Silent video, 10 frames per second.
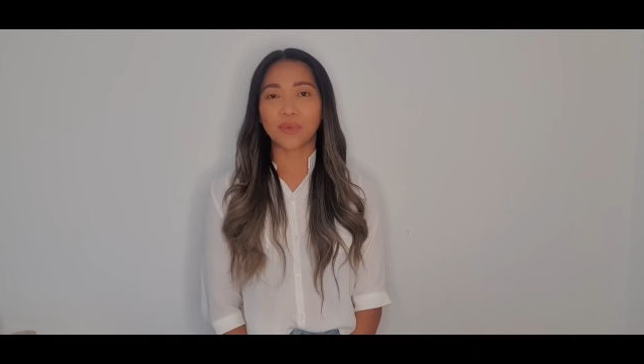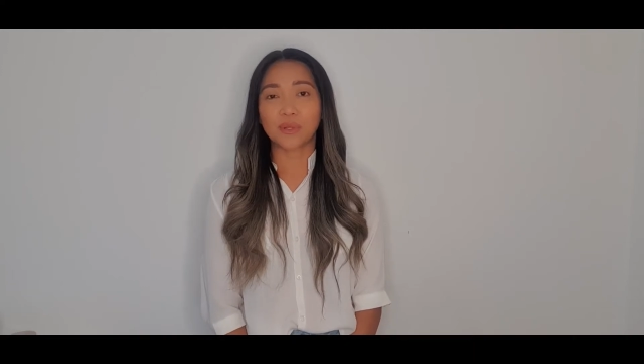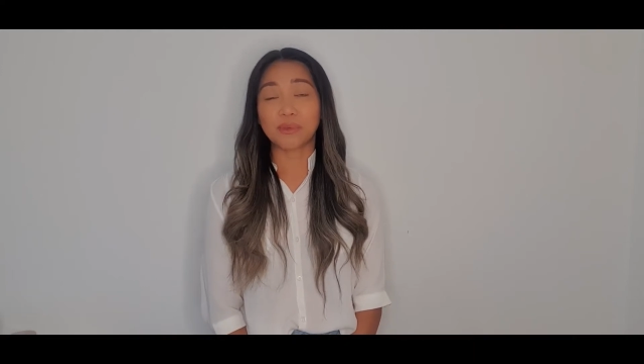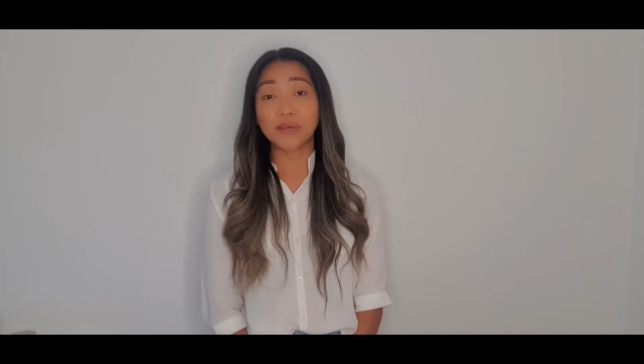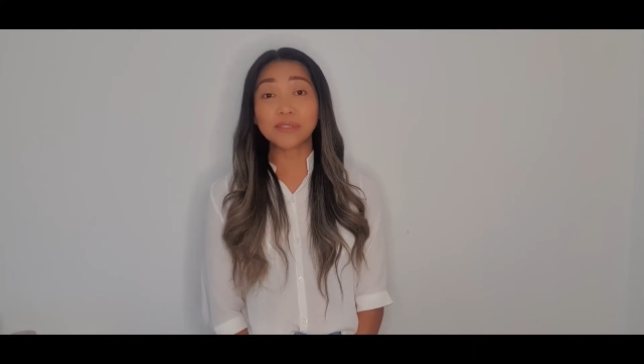will
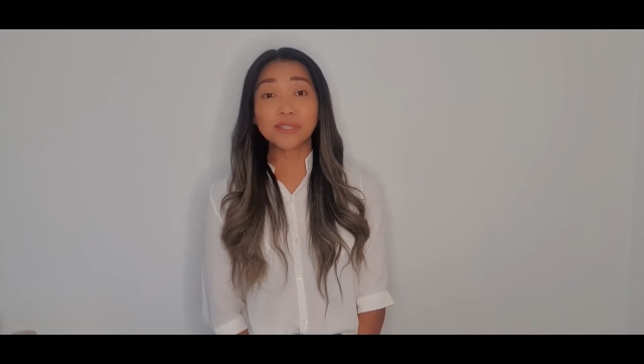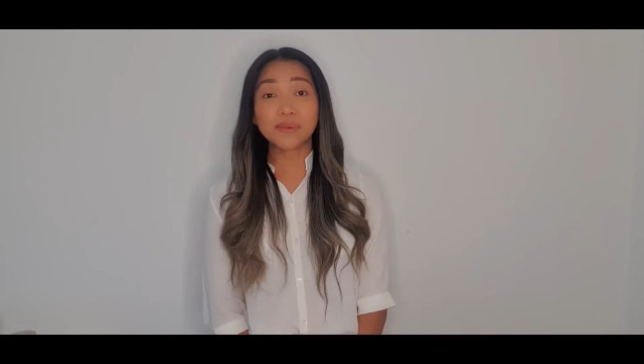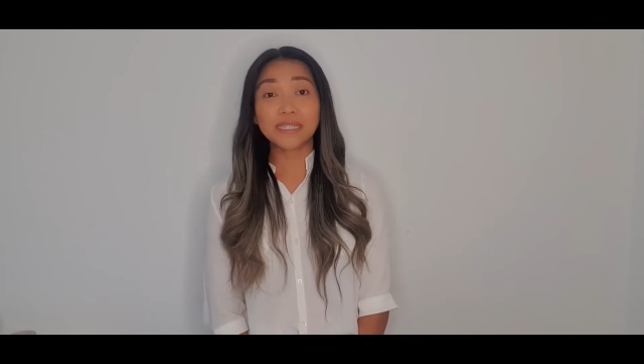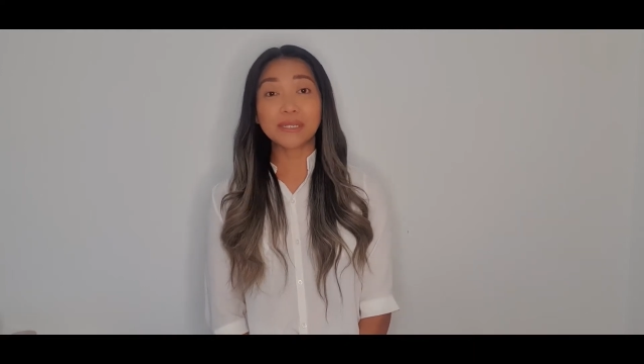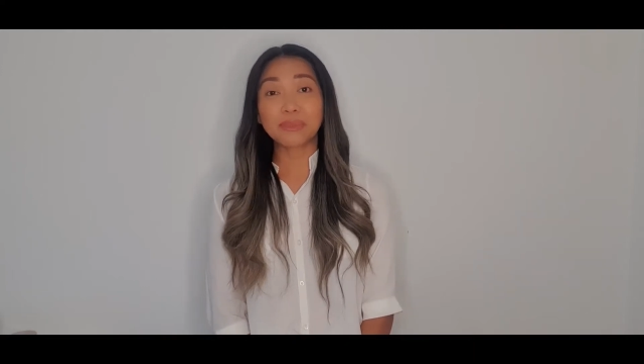be also
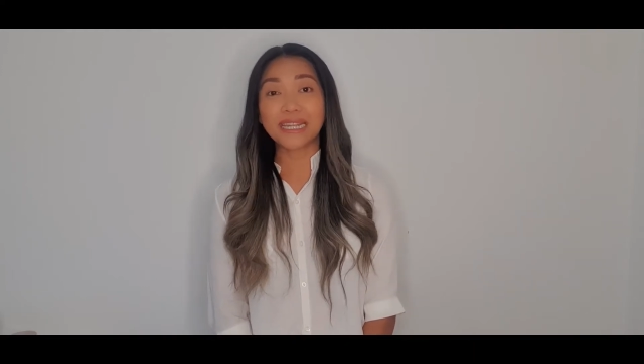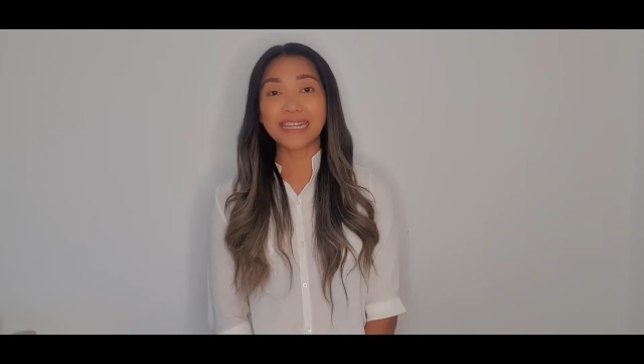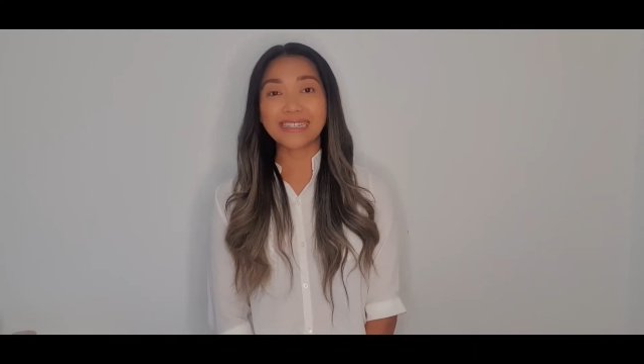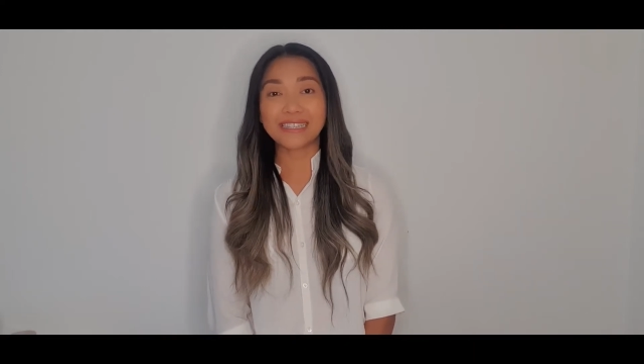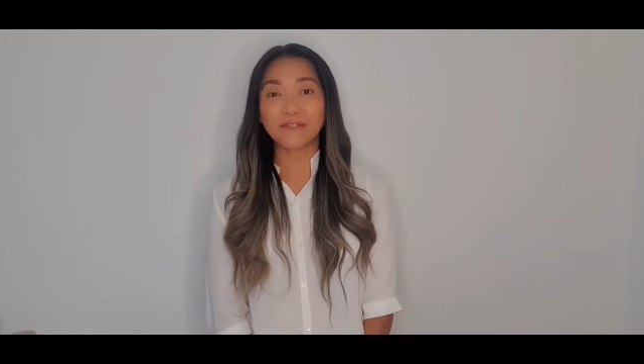
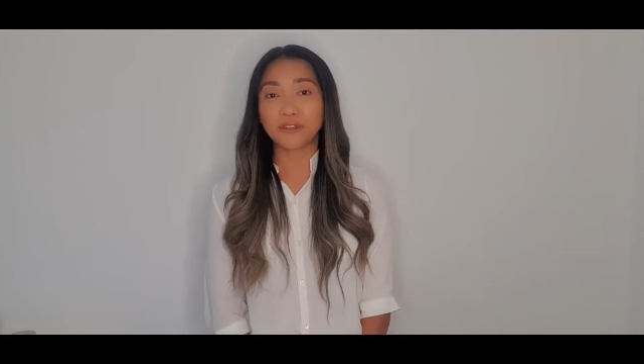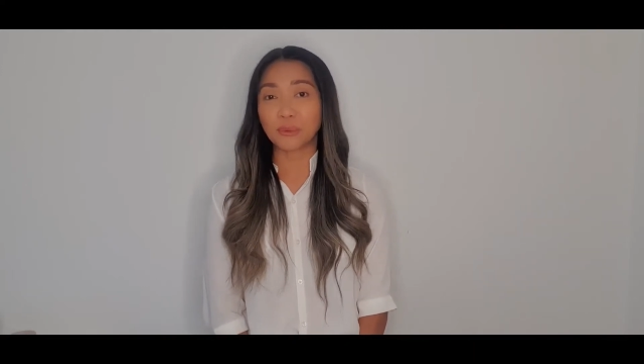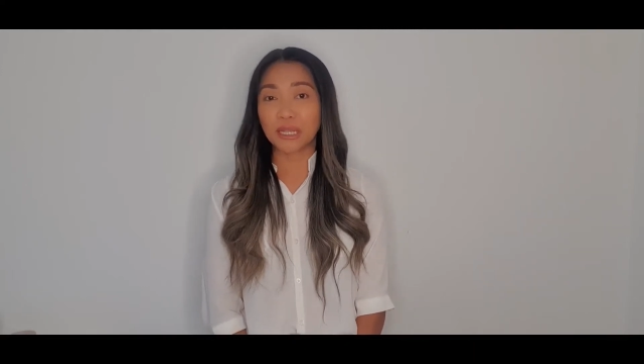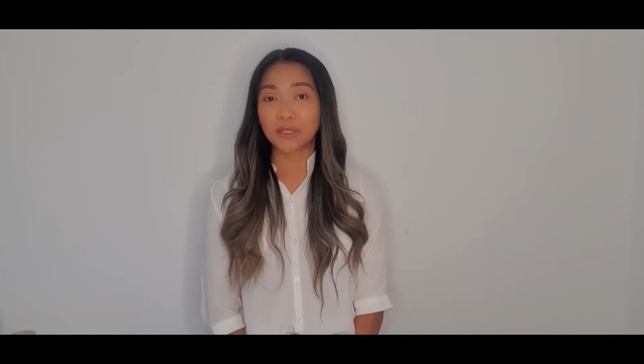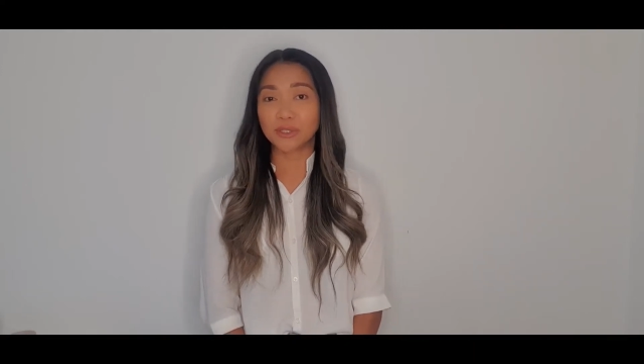explaining some
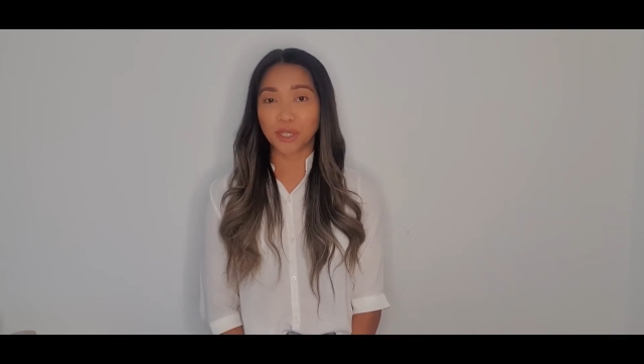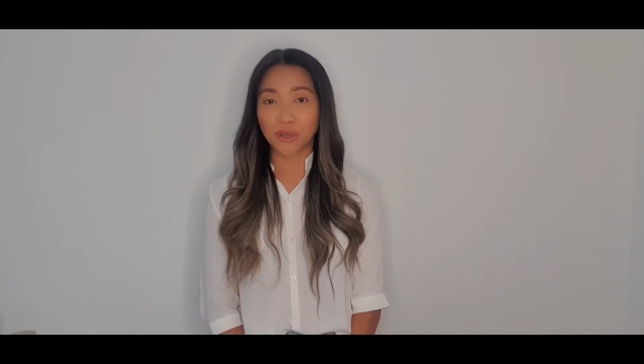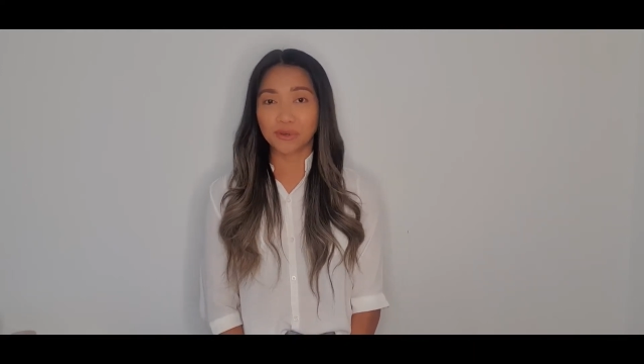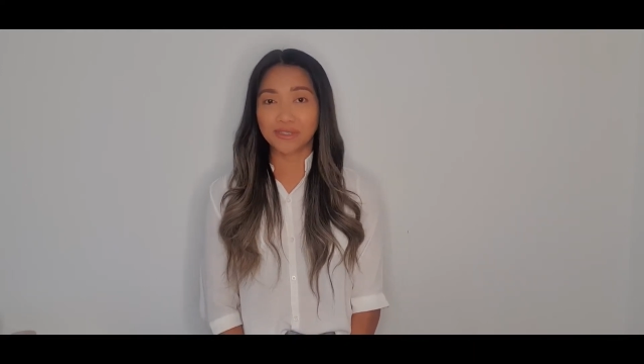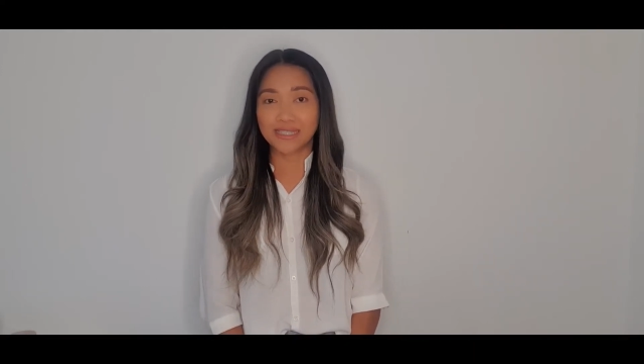Filipino
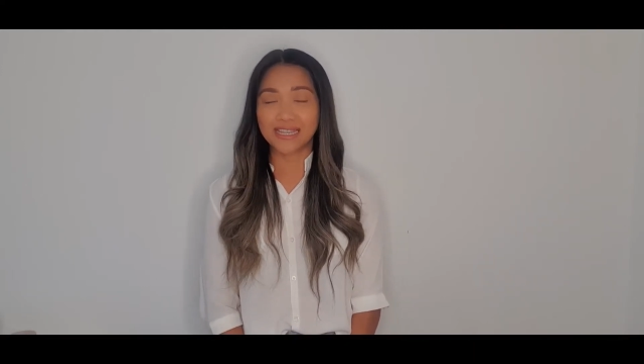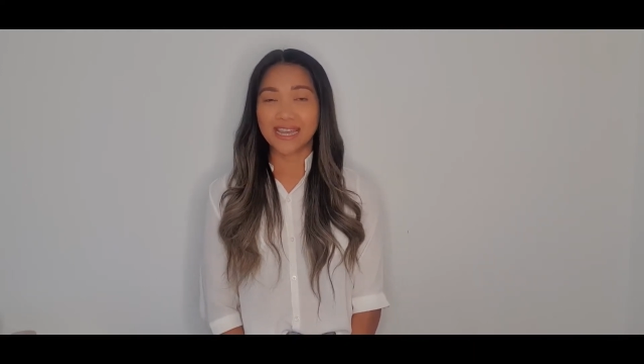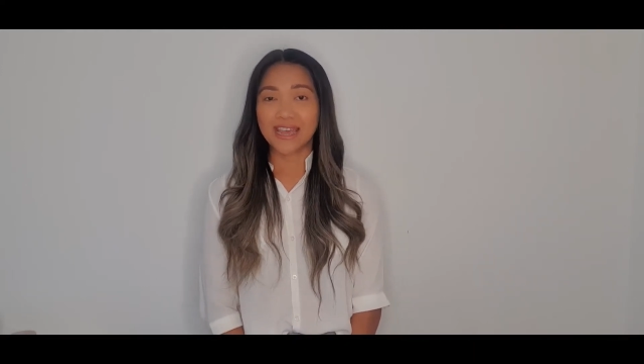jokes,